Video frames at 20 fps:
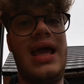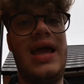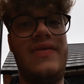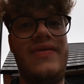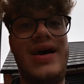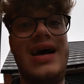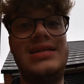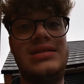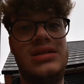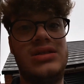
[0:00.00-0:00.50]
if
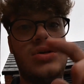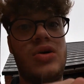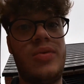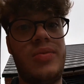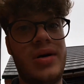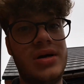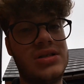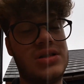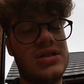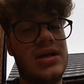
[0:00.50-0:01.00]
it hasn't sold
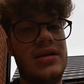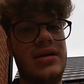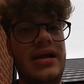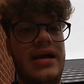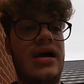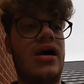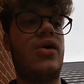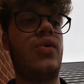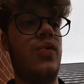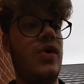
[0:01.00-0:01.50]
by
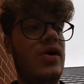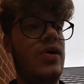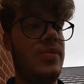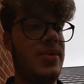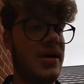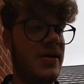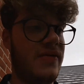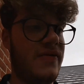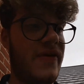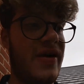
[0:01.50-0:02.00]
Sunday, I will
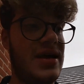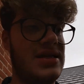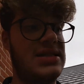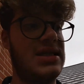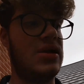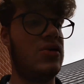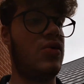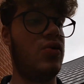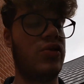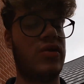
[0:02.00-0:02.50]
be
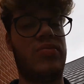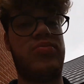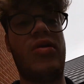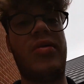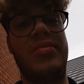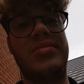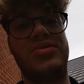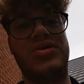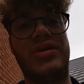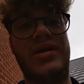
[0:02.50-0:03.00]
fixing all the
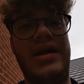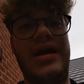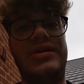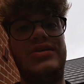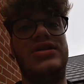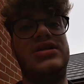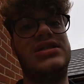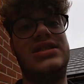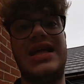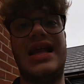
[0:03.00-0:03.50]
problems on it and
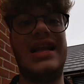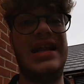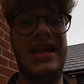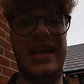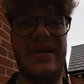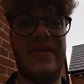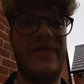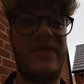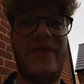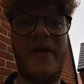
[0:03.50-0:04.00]
just selling
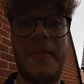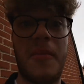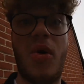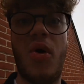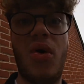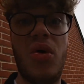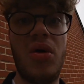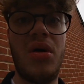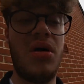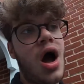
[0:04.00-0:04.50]
it for
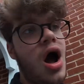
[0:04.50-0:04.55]
more.